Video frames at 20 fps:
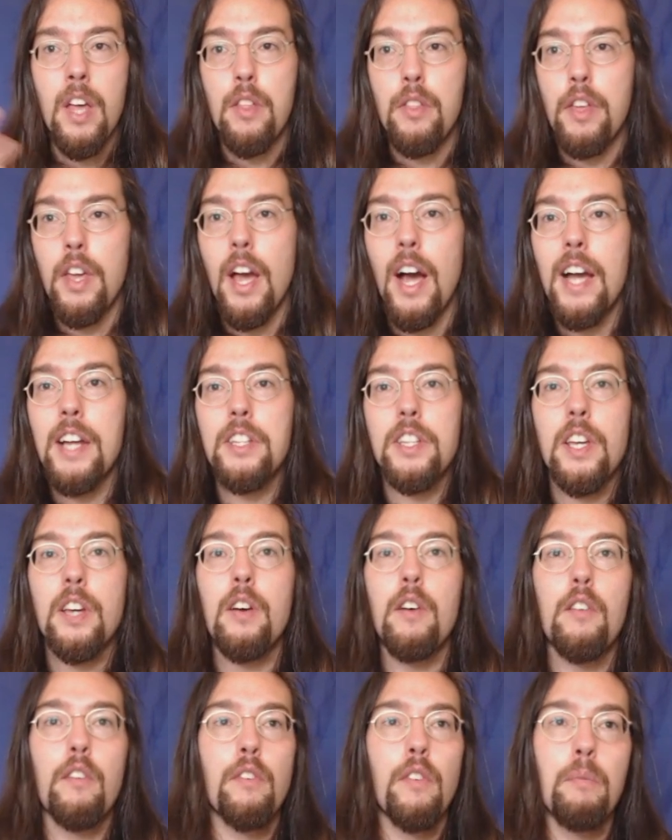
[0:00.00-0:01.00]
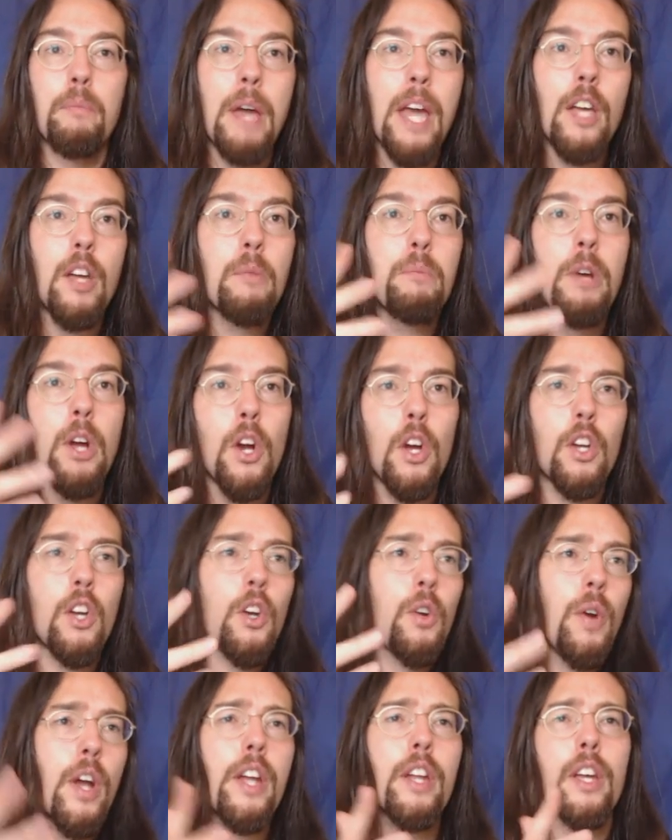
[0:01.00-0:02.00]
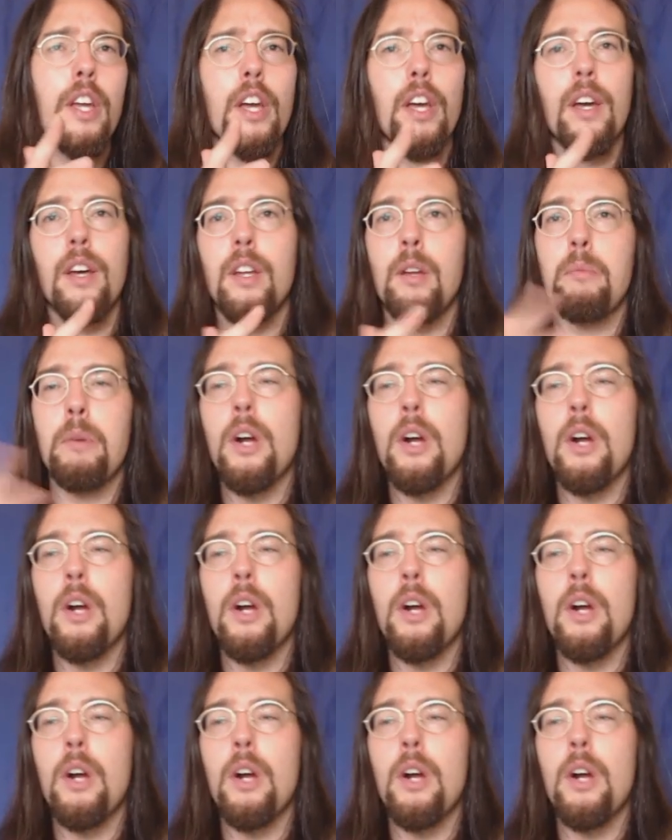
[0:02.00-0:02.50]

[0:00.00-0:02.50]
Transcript: The idea of make America great again,